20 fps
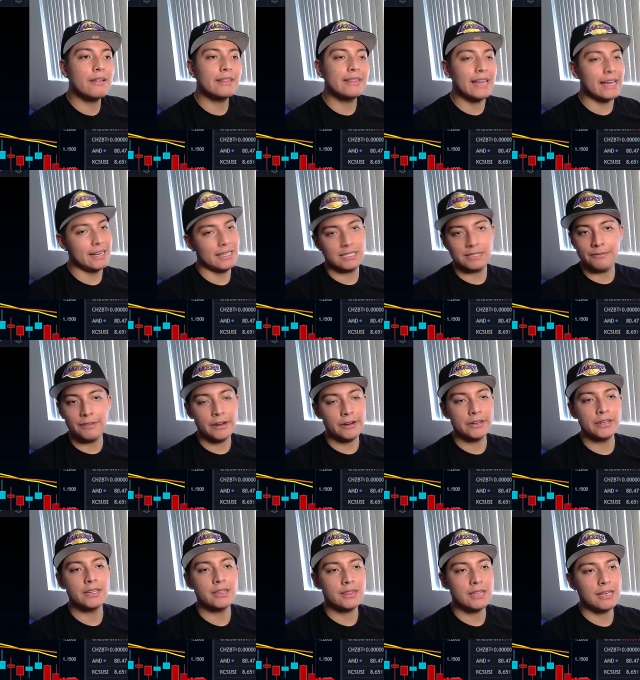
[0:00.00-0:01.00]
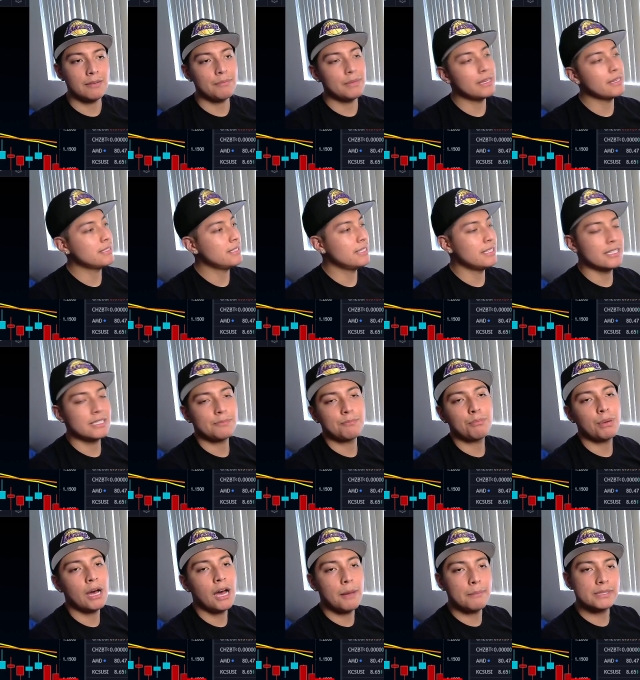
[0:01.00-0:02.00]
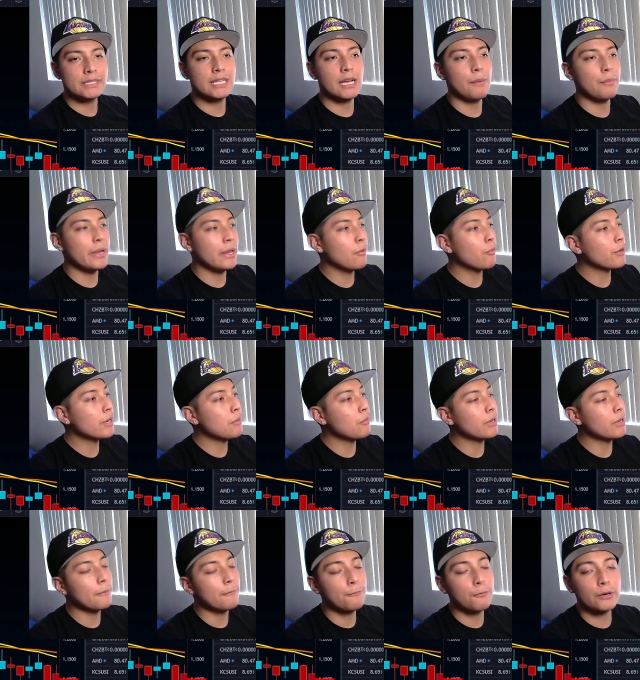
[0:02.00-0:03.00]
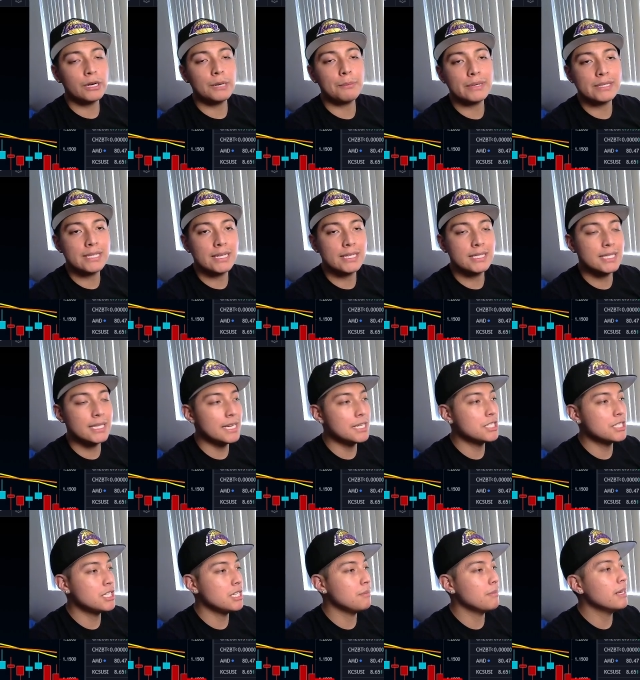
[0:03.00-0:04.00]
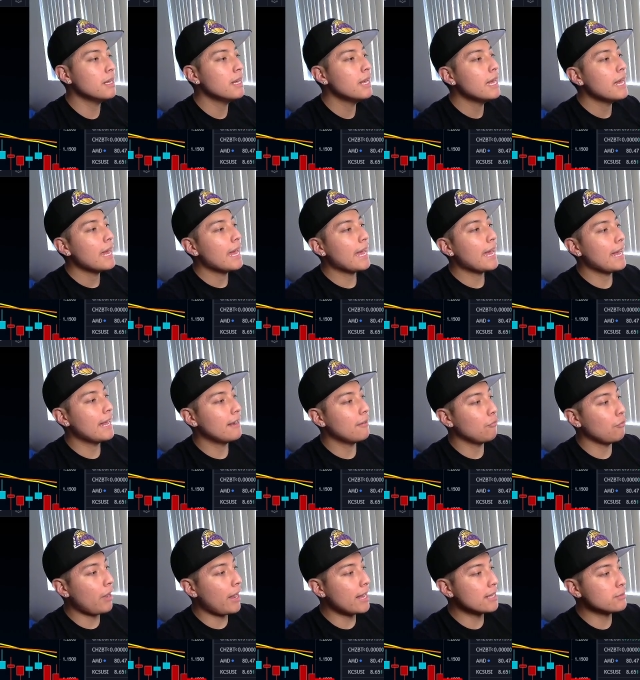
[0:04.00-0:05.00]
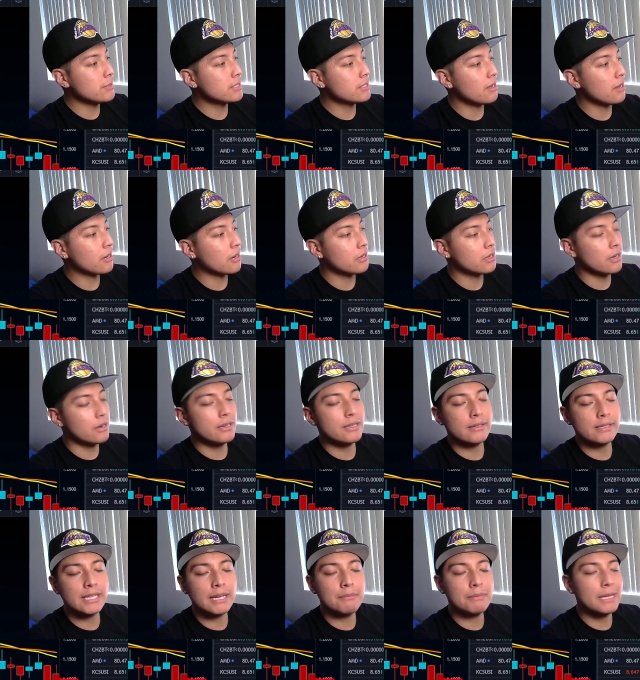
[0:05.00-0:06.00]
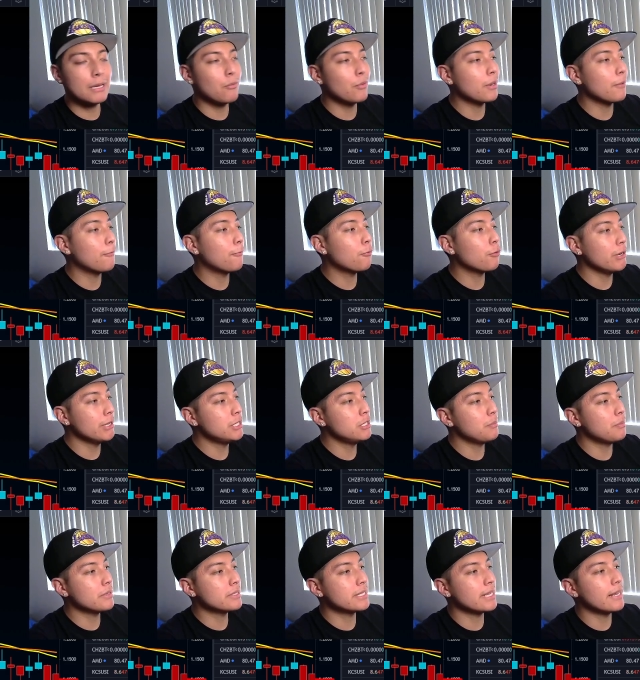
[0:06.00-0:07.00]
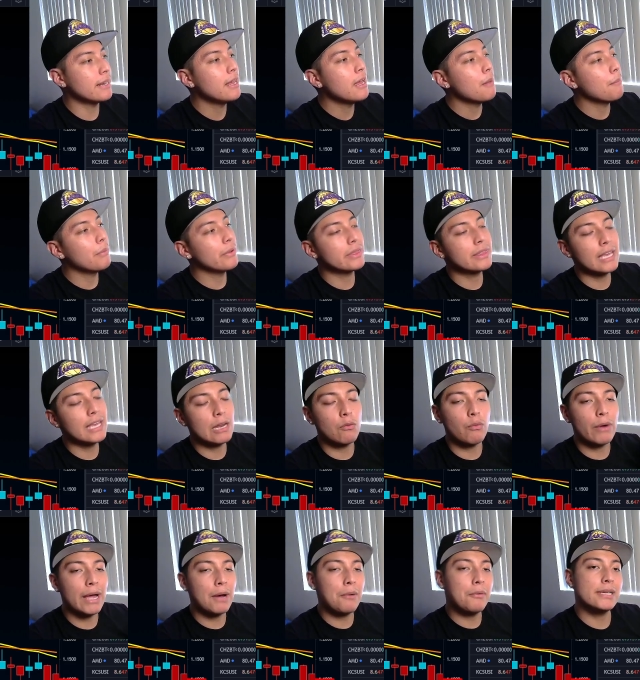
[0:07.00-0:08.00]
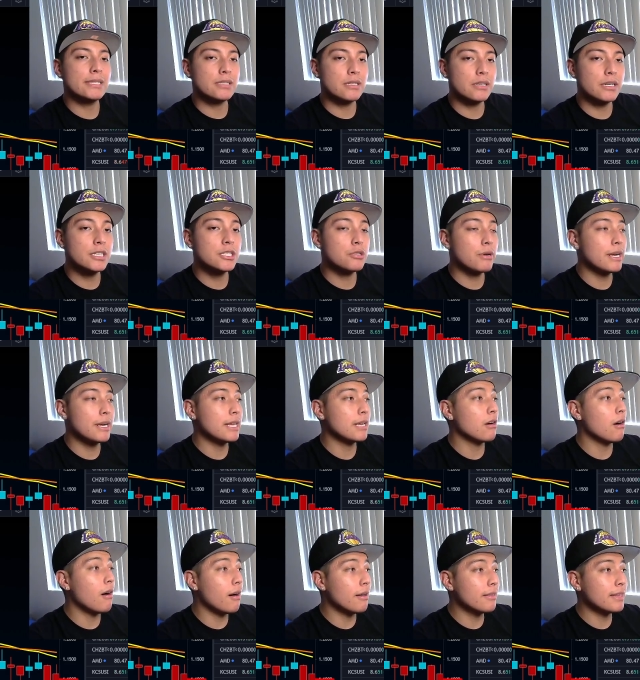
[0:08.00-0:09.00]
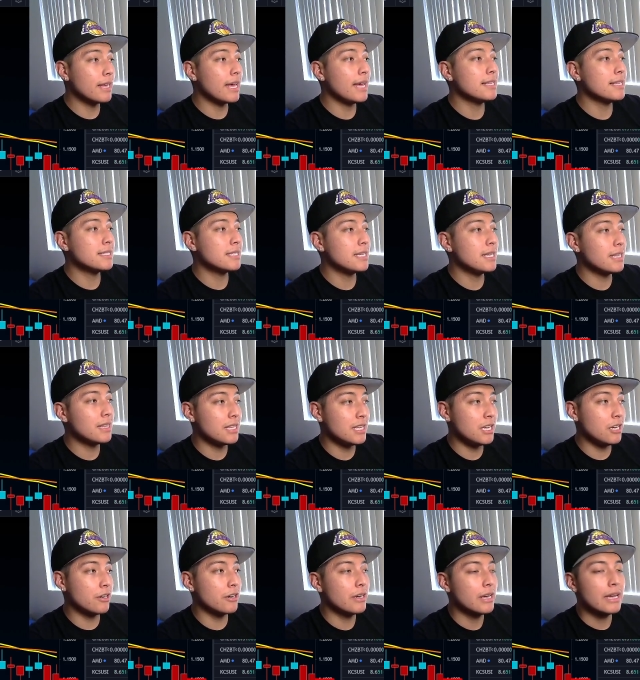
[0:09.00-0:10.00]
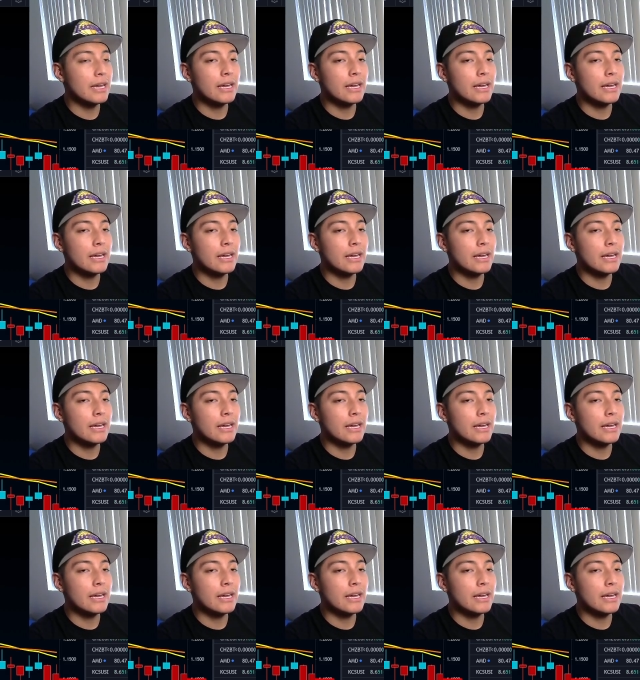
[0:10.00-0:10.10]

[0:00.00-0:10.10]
that is a very good thing, because it just pumps up. It already went up 40% today, Shiba. And as we saw, Cardano did the same thing, went up 42%. But then right when it started trading on the 18th here,